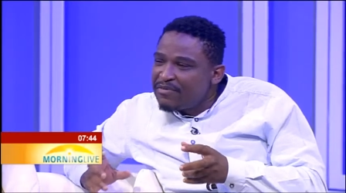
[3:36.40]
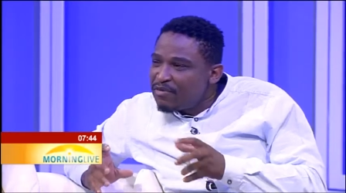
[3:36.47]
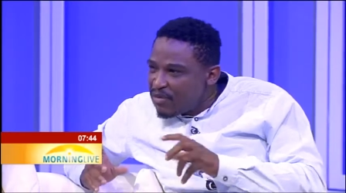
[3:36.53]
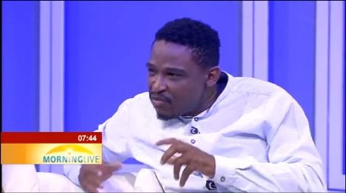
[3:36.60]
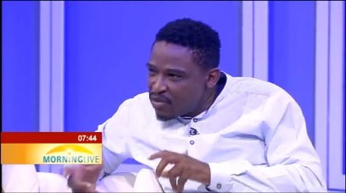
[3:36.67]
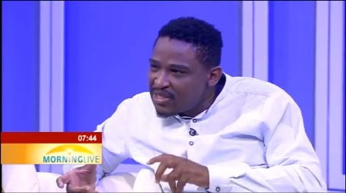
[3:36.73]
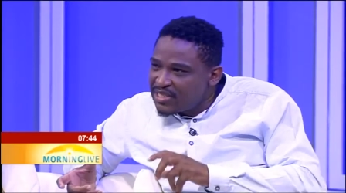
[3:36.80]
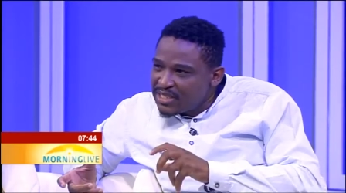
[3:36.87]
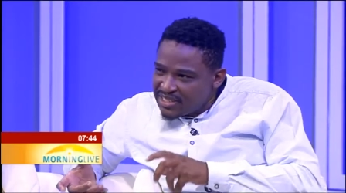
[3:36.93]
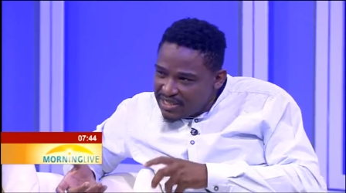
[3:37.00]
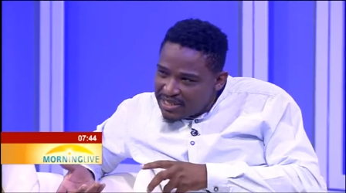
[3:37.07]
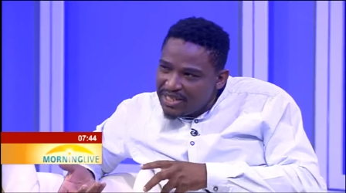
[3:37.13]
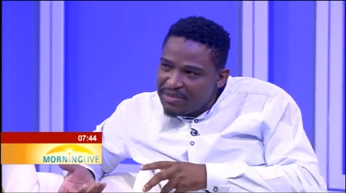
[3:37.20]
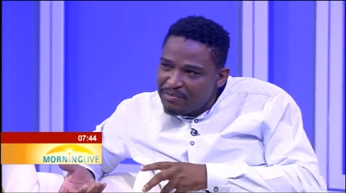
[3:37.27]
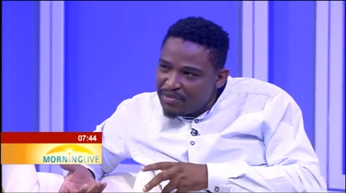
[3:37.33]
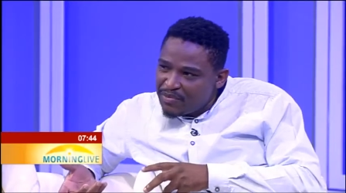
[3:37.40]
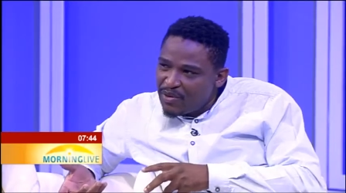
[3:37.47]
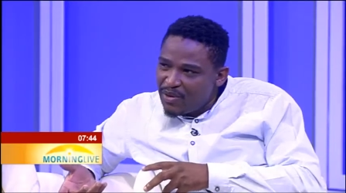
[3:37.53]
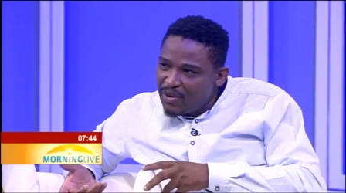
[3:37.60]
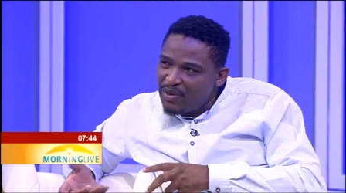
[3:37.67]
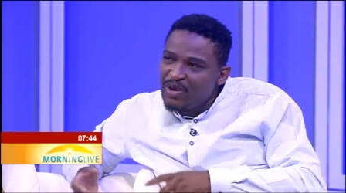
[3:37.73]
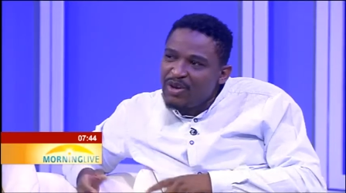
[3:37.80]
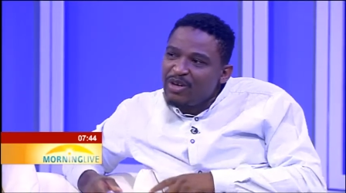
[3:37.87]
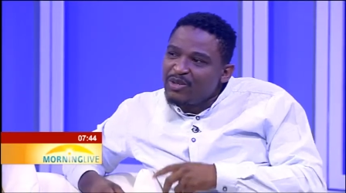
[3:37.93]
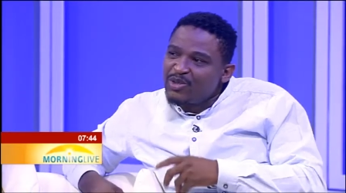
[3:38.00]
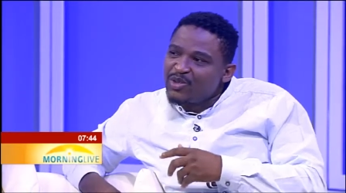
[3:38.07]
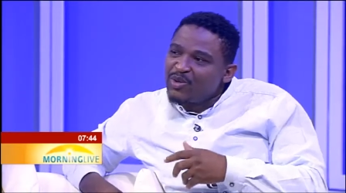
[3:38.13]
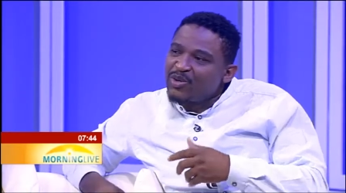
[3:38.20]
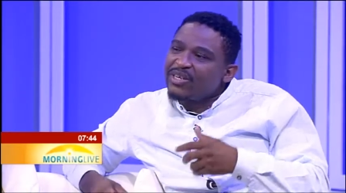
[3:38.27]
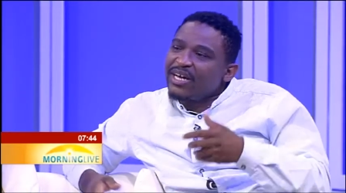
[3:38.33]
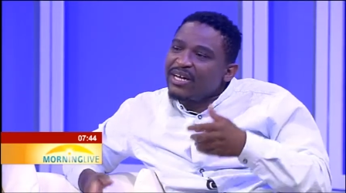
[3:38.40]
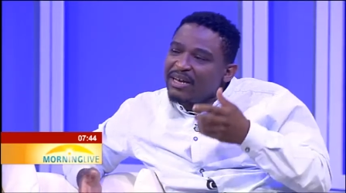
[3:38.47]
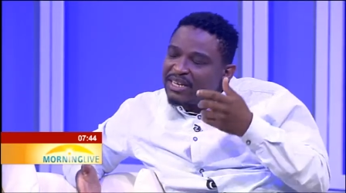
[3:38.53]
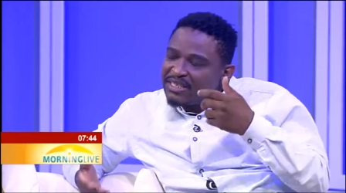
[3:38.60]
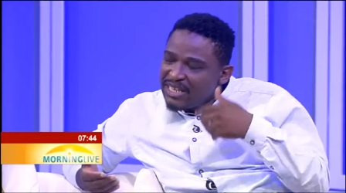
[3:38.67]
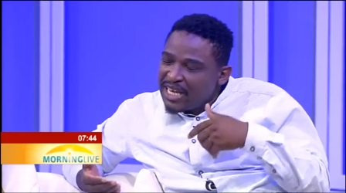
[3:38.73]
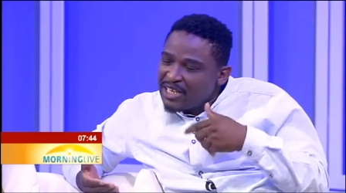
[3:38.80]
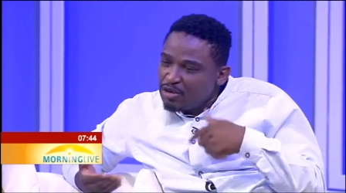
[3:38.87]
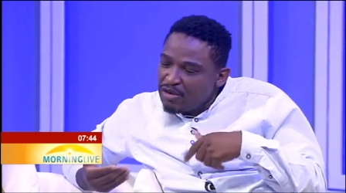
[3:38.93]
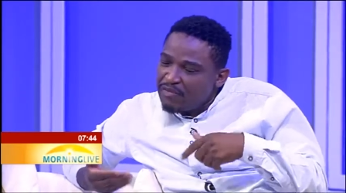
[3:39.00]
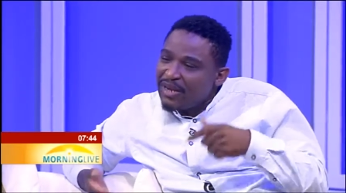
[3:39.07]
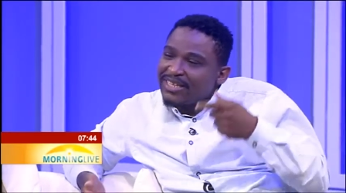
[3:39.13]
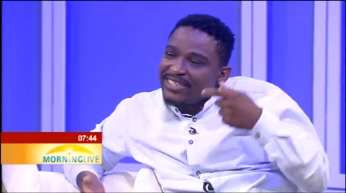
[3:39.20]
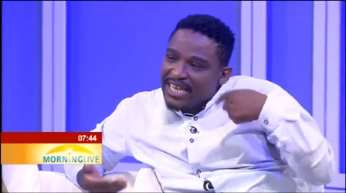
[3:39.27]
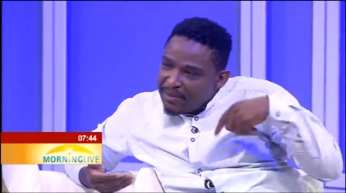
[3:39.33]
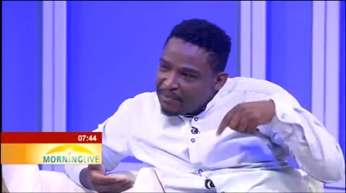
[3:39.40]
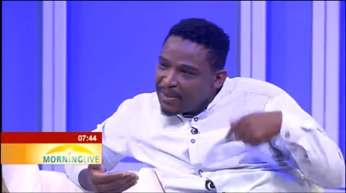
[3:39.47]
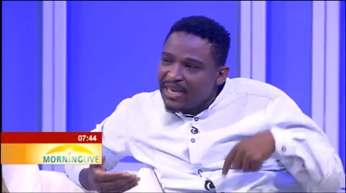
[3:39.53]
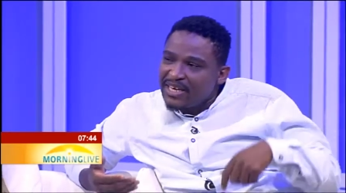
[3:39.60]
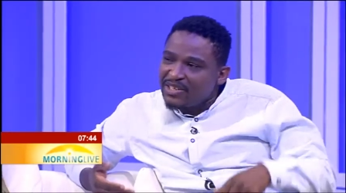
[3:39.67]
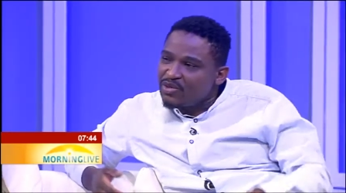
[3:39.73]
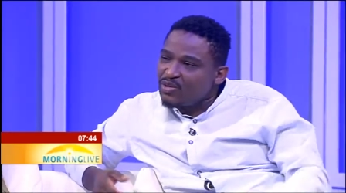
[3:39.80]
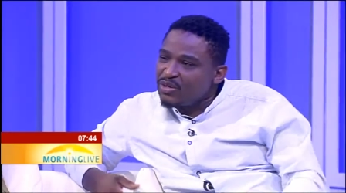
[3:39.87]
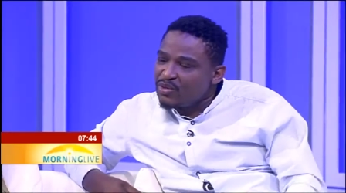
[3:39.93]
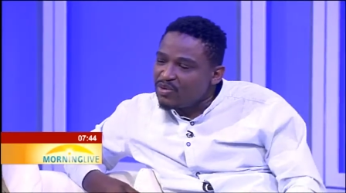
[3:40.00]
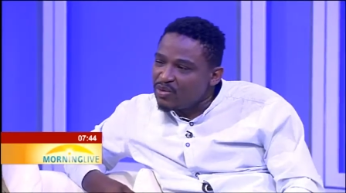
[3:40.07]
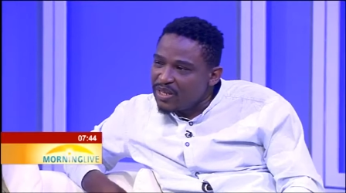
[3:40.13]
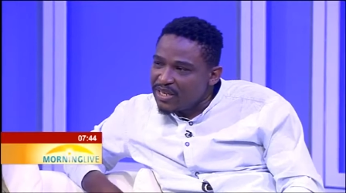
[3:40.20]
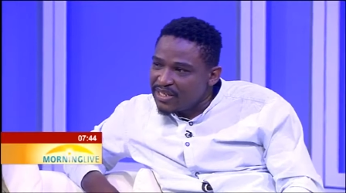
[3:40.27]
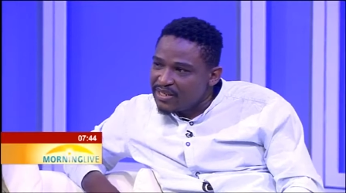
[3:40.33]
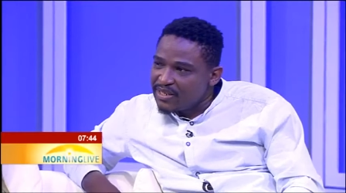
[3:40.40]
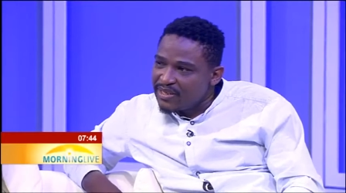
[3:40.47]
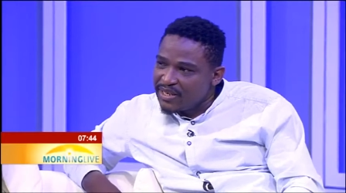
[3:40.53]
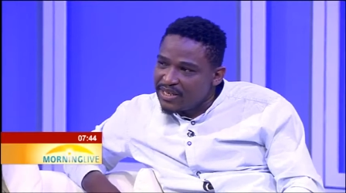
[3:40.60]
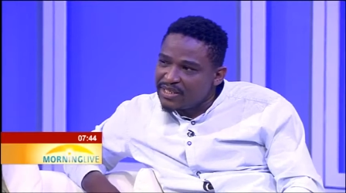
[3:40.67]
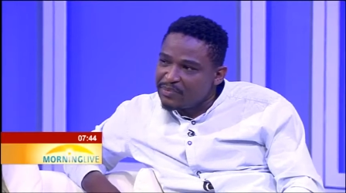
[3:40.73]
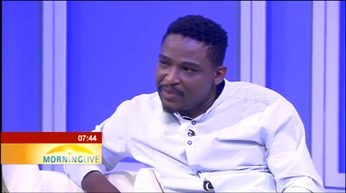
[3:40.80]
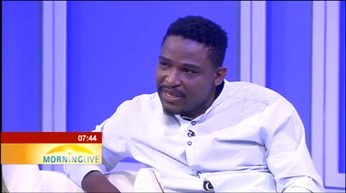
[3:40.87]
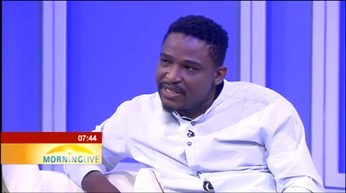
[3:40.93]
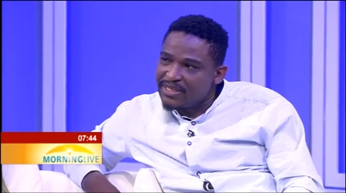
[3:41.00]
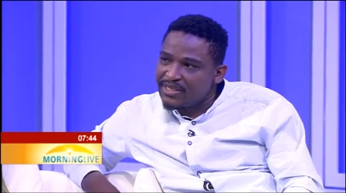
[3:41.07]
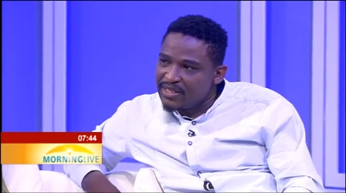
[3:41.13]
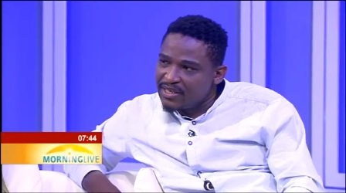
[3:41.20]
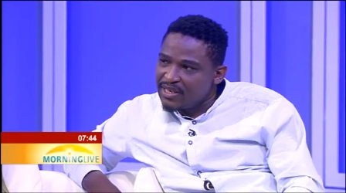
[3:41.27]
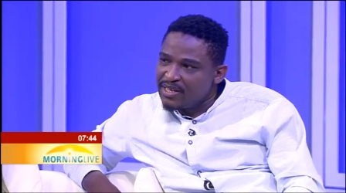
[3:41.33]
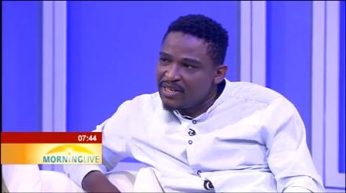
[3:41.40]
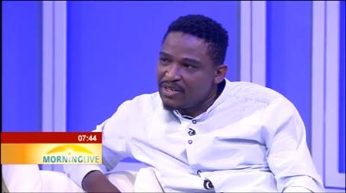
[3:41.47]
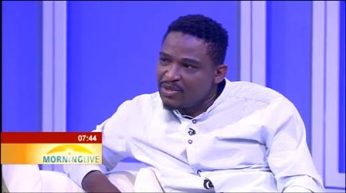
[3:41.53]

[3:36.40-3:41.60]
involved with such a thing before. Okay. So I, I like sort of like dive back into into that uh, space.